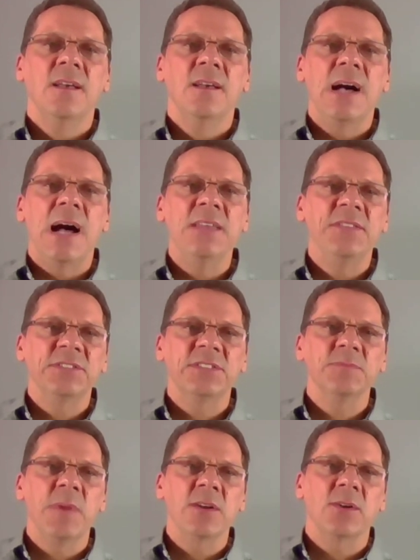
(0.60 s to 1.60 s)
Hi, this
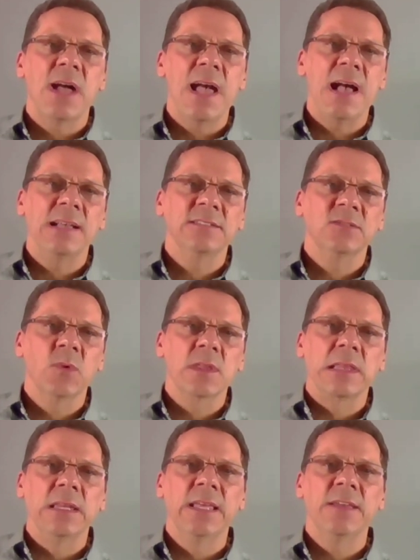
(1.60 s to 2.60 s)
is Michael Haas
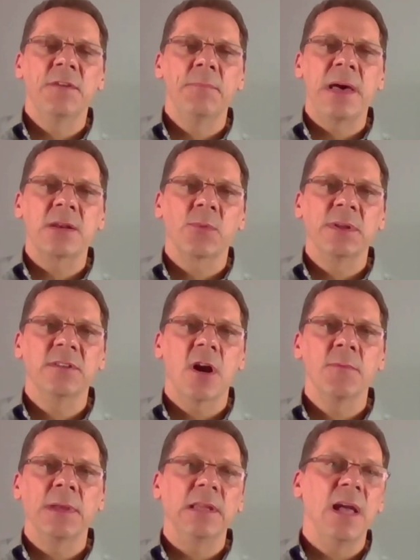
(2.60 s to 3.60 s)
with Live a Better
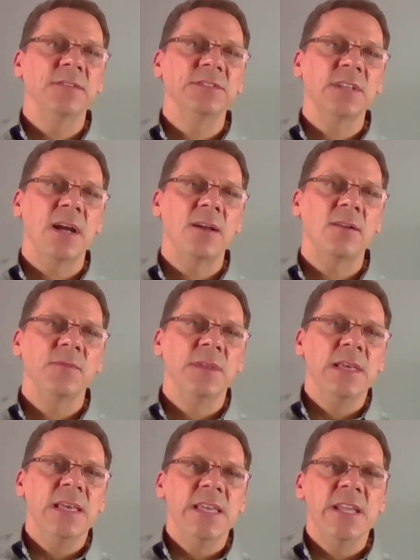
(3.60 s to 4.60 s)
Retirement Lifestyle.
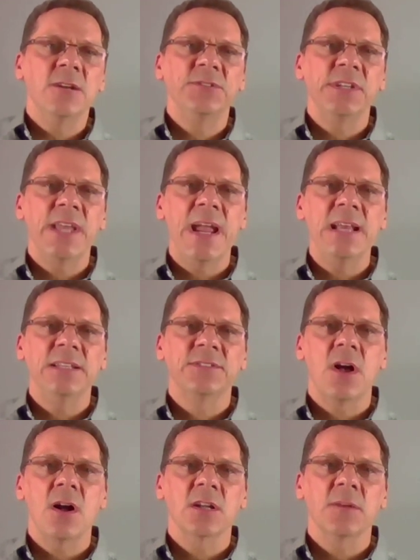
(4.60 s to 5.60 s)
Here today to
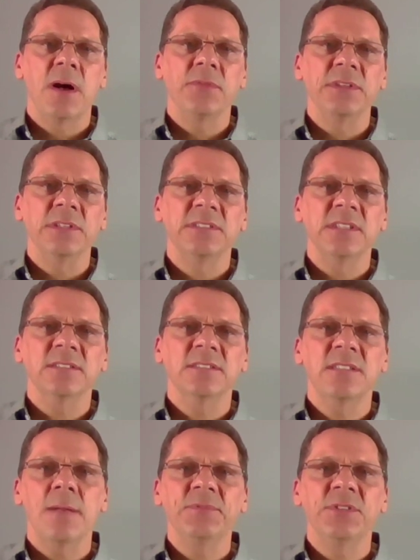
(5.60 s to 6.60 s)
talk about the 6
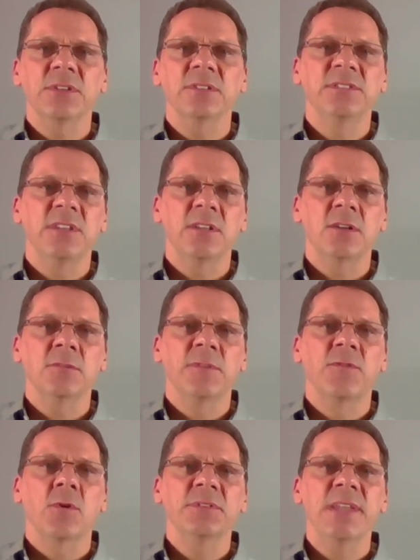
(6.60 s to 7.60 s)
steps to consider
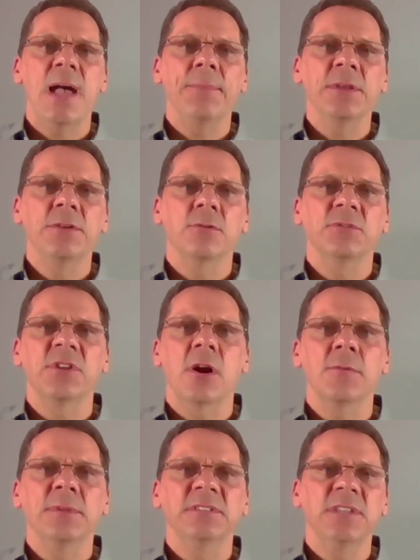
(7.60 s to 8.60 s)
before tapping your
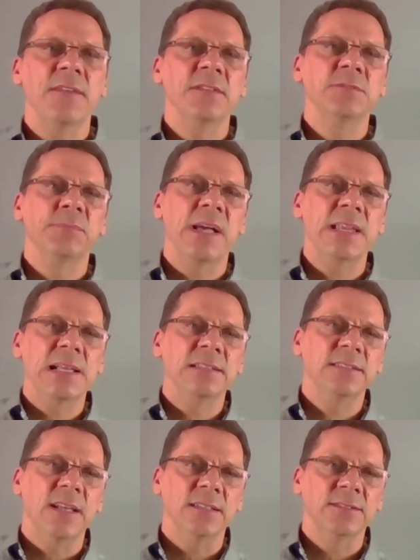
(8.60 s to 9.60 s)
retirement savings plan
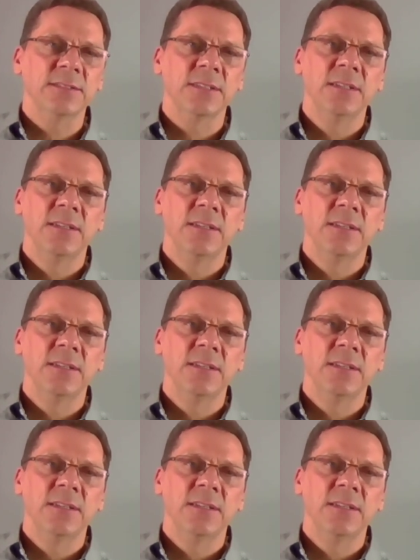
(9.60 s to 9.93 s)
assets.